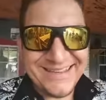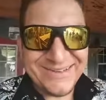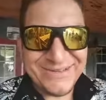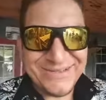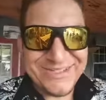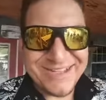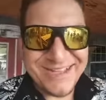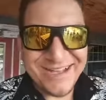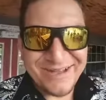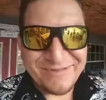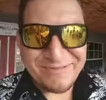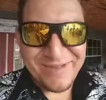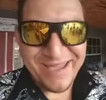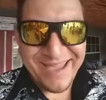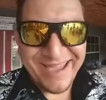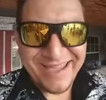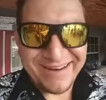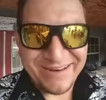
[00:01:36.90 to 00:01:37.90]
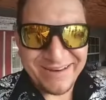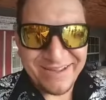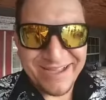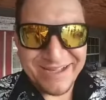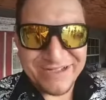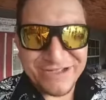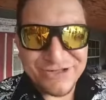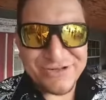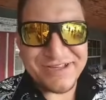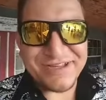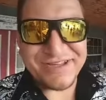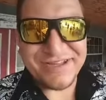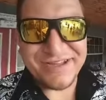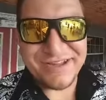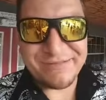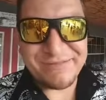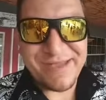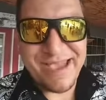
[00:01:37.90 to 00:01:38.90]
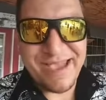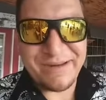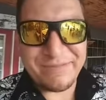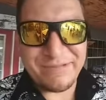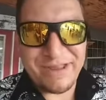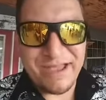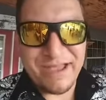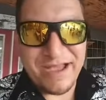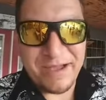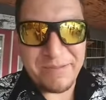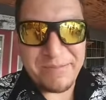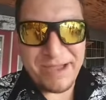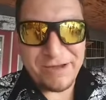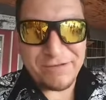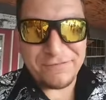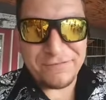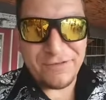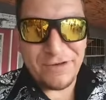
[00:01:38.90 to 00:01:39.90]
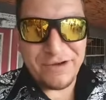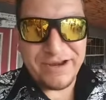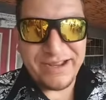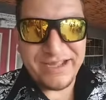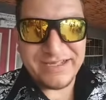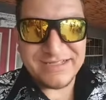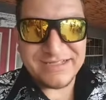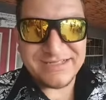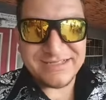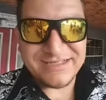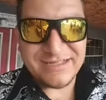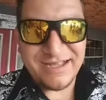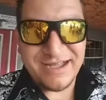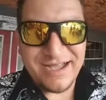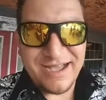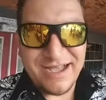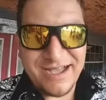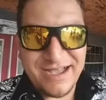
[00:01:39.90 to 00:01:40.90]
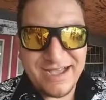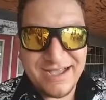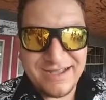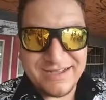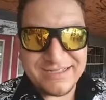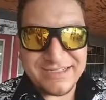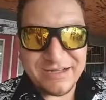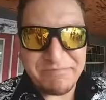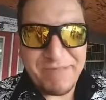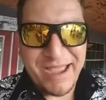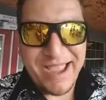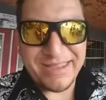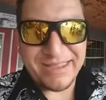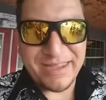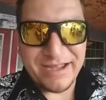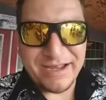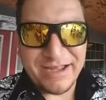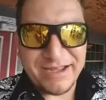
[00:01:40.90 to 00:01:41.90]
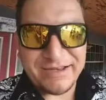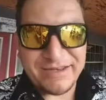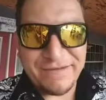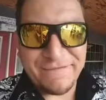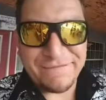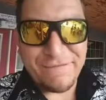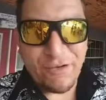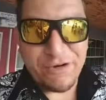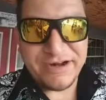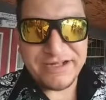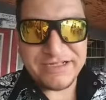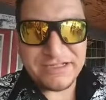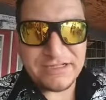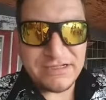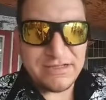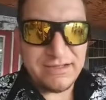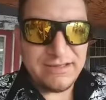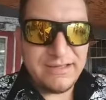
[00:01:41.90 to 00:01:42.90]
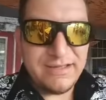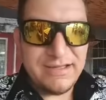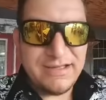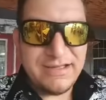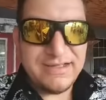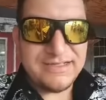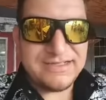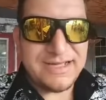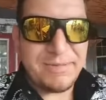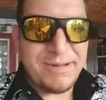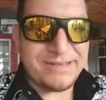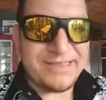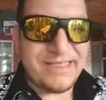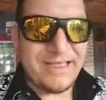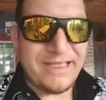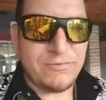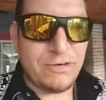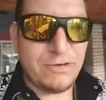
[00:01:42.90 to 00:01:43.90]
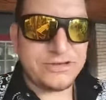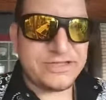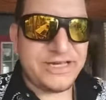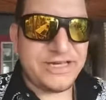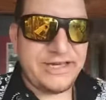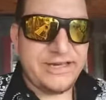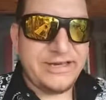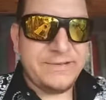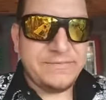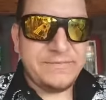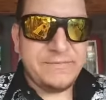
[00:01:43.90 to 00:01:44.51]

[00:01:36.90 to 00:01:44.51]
What's up, man? You guys doing good, man? Michael Flores, Samantha DeForest, Samantha del Bosque.